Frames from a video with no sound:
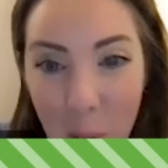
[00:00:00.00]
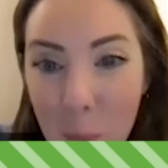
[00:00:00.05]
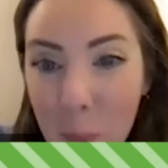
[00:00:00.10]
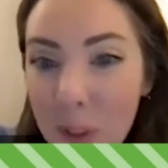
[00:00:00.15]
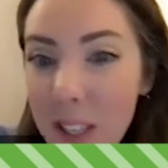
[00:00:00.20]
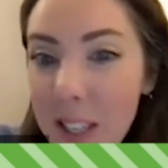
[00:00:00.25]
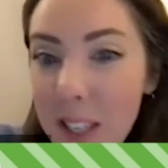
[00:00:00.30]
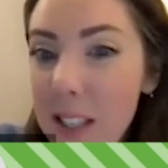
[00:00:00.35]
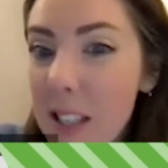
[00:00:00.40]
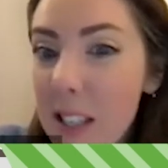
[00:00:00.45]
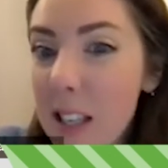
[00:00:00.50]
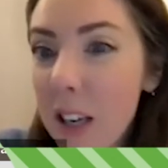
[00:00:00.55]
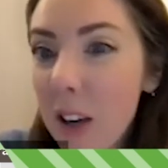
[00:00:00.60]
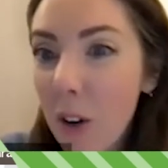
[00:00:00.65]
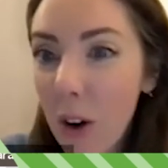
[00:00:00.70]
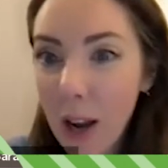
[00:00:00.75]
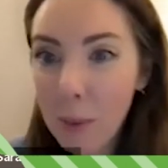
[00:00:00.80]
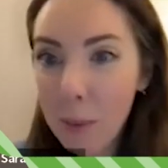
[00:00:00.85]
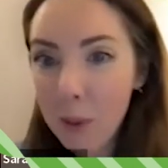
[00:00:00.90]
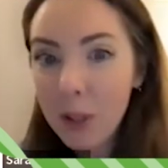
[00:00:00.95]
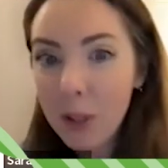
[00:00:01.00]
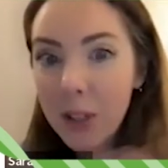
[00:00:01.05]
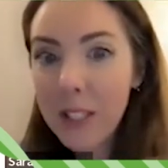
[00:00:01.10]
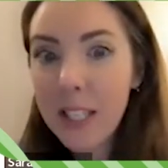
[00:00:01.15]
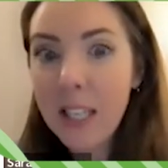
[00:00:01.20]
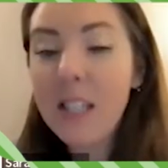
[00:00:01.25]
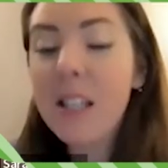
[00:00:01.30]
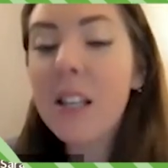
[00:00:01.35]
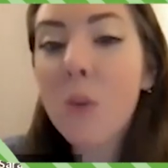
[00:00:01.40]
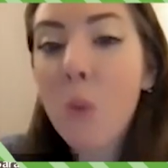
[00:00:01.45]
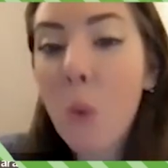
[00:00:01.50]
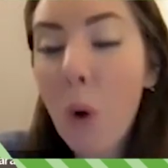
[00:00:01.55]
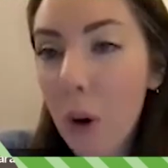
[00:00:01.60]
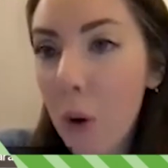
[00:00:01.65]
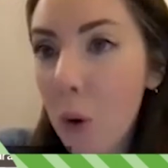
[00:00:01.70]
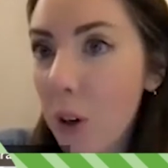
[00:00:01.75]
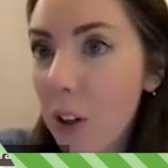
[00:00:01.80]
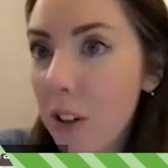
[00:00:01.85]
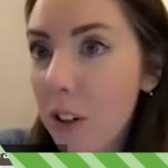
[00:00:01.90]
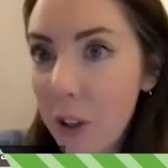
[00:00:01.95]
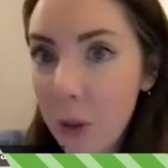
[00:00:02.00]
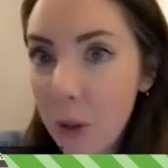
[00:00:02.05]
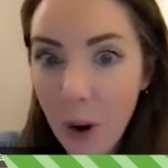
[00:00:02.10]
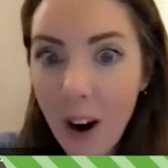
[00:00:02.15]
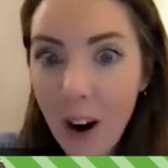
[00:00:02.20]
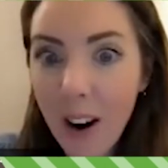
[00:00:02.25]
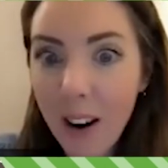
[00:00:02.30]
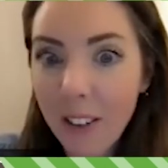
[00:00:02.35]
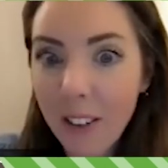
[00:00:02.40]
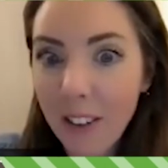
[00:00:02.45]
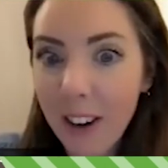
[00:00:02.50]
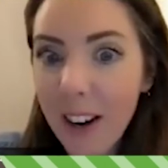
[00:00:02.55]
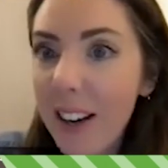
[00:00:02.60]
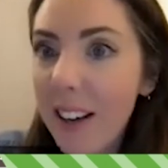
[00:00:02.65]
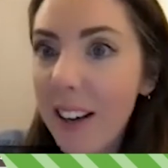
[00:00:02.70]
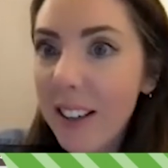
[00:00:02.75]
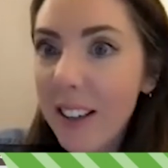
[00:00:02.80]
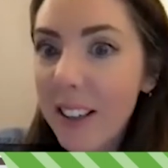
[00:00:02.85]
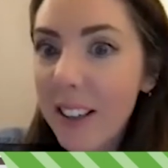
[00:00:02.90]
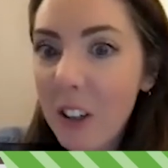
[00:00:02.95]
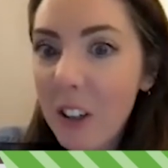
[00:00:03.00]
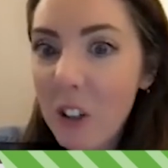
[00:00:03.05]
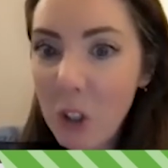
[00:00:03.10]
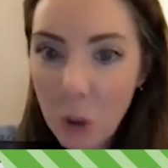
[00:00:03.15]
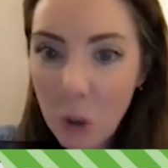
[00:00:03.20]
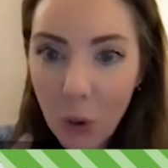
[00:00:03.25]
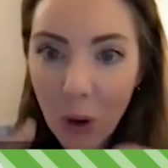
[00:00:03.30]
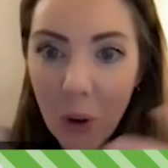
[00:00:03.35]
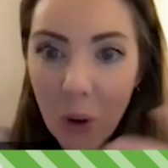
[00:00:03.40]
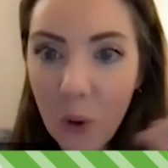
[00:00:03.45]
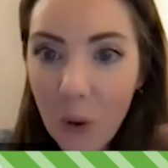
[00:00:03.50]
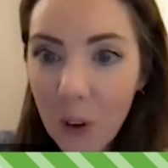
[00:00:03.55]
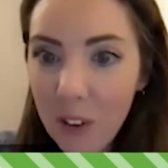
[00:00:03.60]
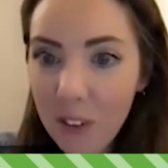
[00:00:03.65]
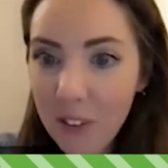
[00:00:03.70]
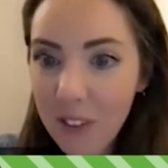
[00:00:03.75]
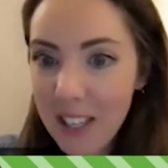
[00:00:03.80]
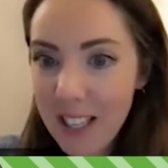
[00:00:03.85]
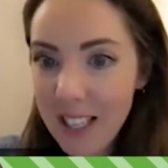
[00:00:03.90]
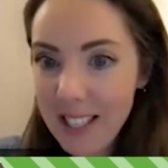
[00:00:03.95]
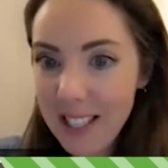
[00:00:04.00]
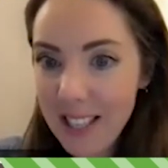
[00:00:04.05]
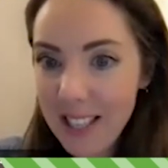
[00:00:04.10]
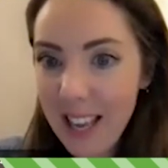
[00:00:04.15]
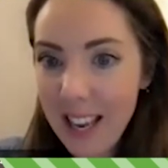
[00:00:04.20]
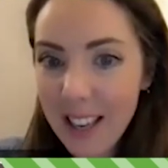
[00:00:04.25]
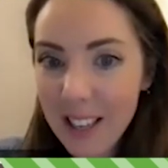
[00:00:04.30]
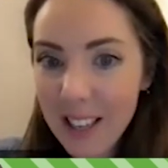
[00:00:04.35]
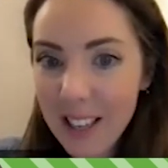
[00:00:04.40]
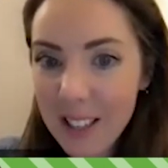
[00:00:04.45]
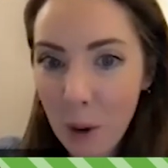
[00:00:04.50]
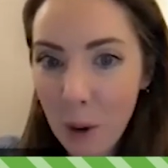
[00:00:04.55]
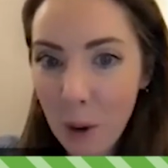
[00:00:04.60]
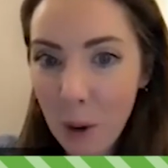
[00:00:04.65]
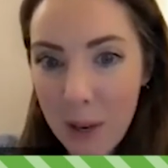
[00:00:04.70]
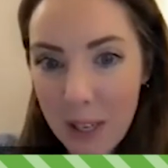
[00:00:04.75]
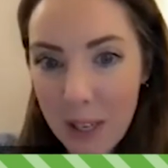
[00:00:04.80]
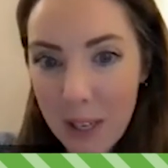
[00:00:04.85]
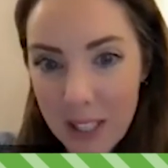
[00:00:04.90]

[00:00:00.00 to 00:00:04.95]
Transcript: But this is incredible because this is what all of you are, right? You are all of these things coming